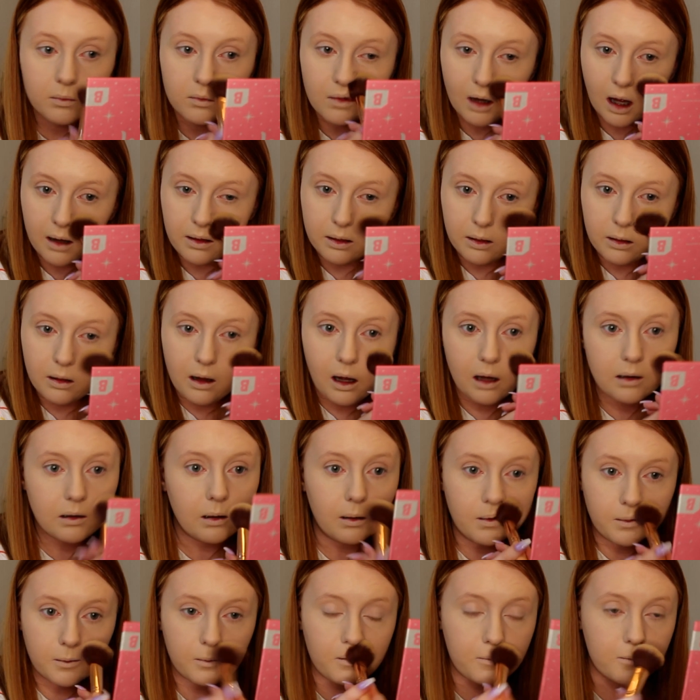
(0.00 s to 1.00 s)
And that
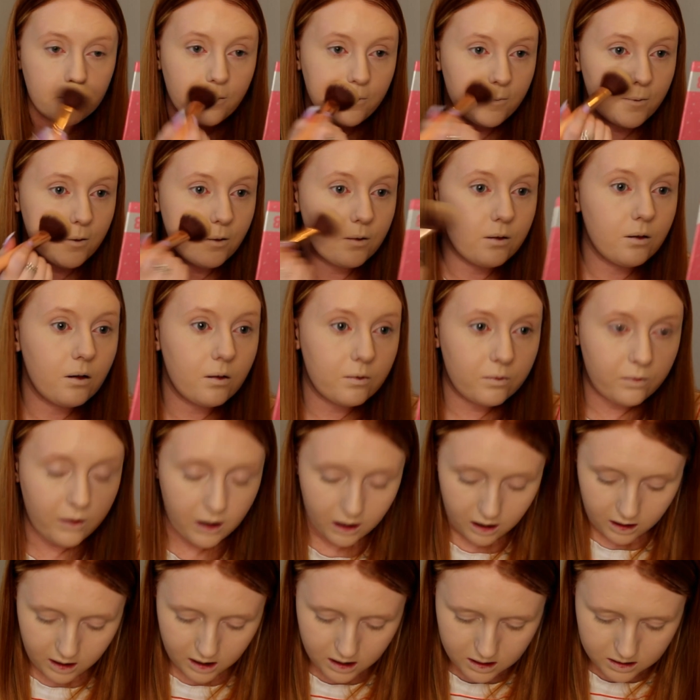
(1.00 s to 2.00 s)
has gone on
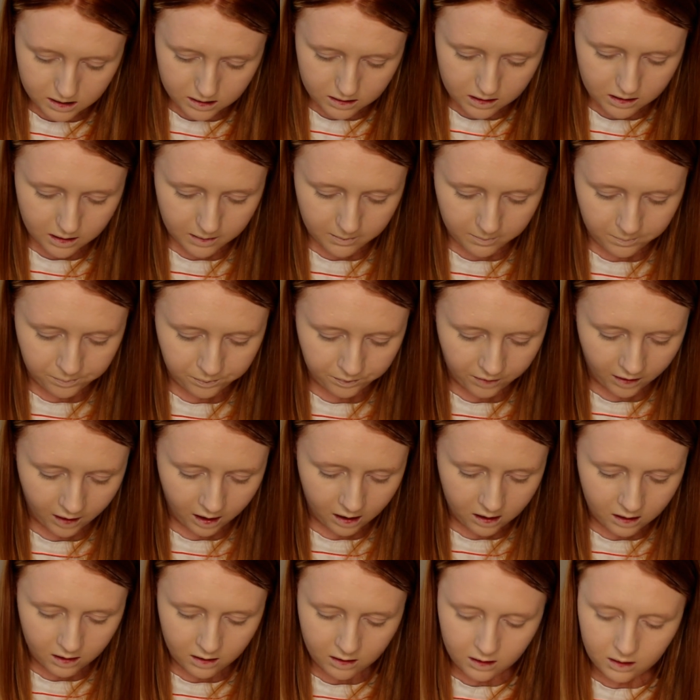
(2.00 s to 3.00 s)
very nicely.
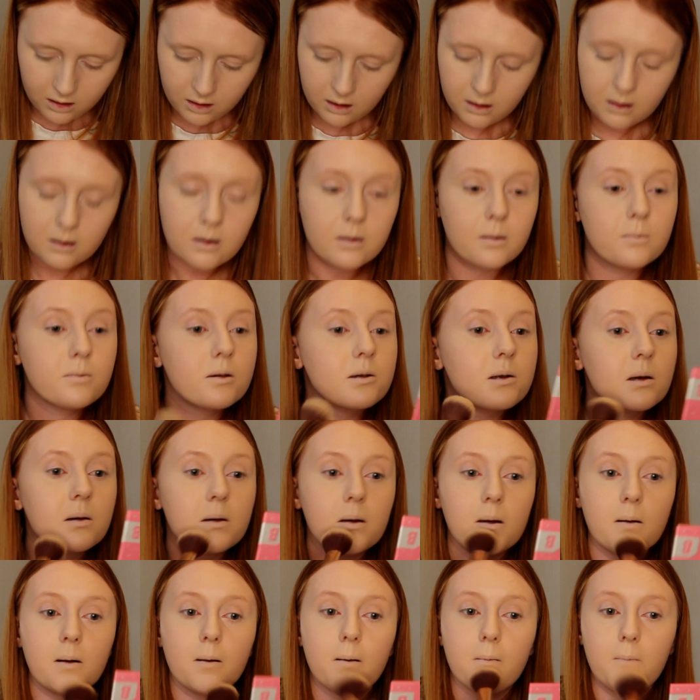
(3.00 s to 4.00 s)
I'm just going
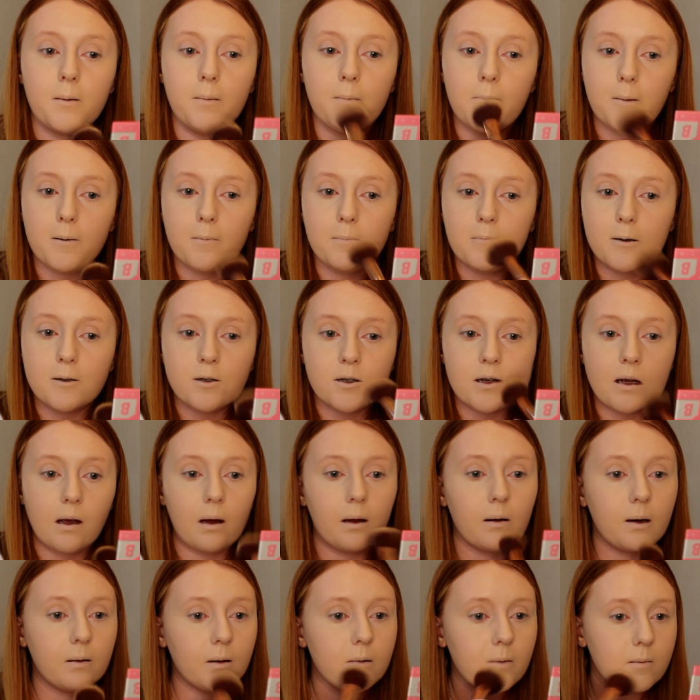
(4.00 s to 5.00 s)
to take a wee bit on my
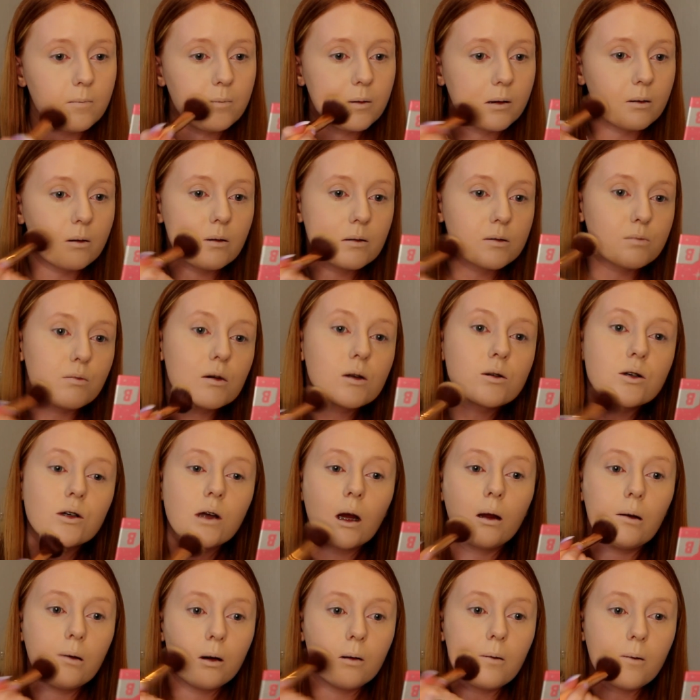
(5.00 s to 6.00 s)
chin because my
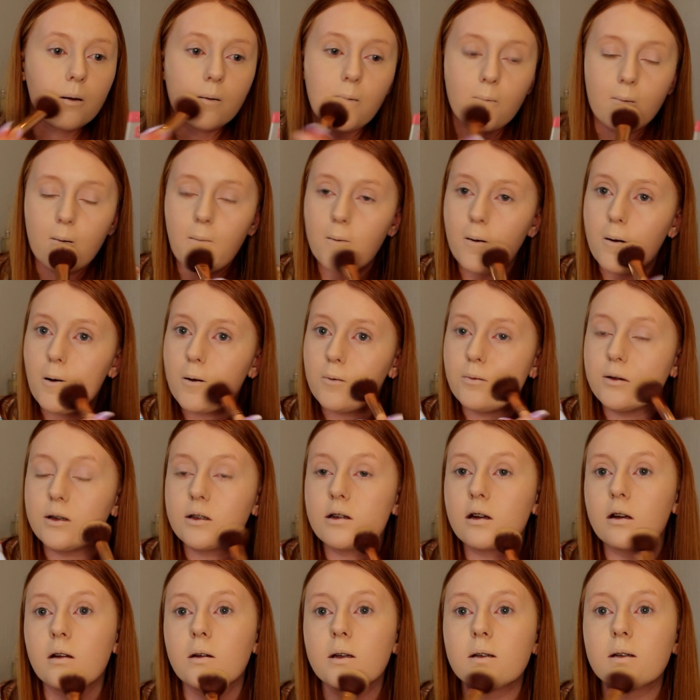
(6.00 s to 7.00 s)
chin always
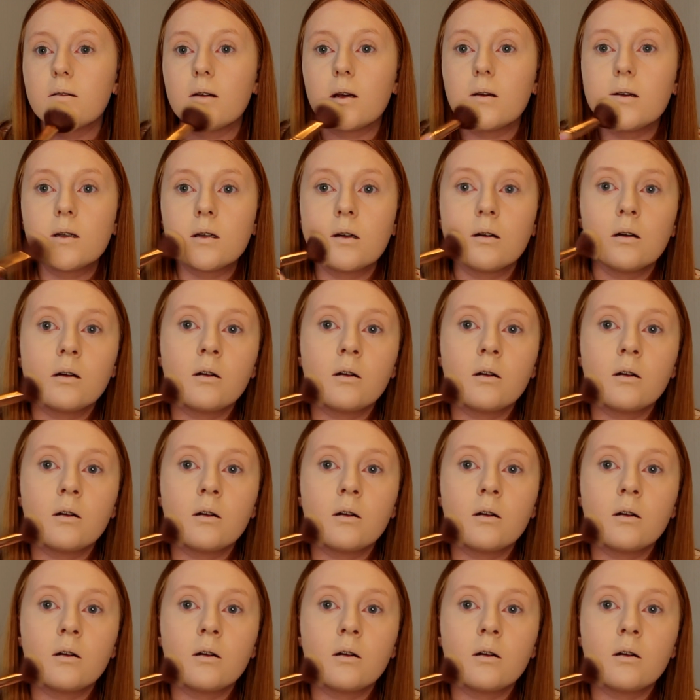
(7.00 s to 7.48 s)
creases.